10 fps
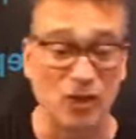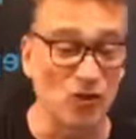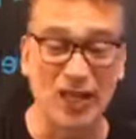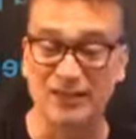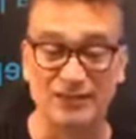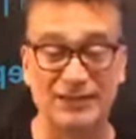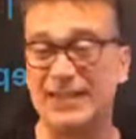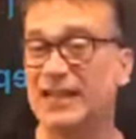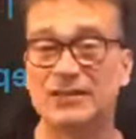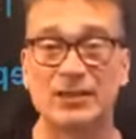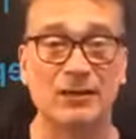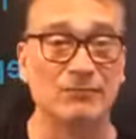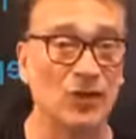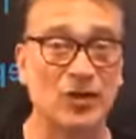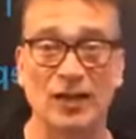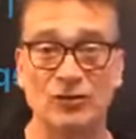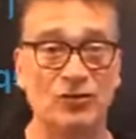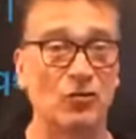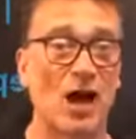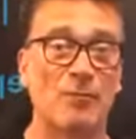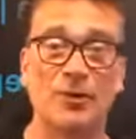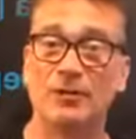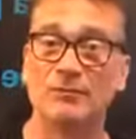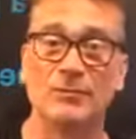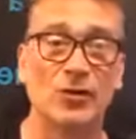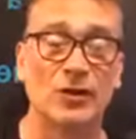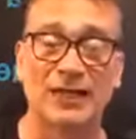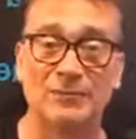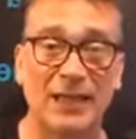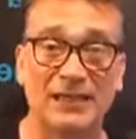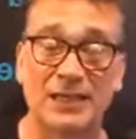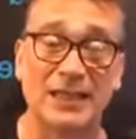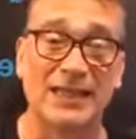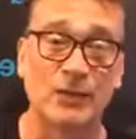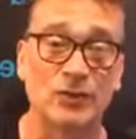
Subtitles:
You can dent them, you can drop them, you can basically, they will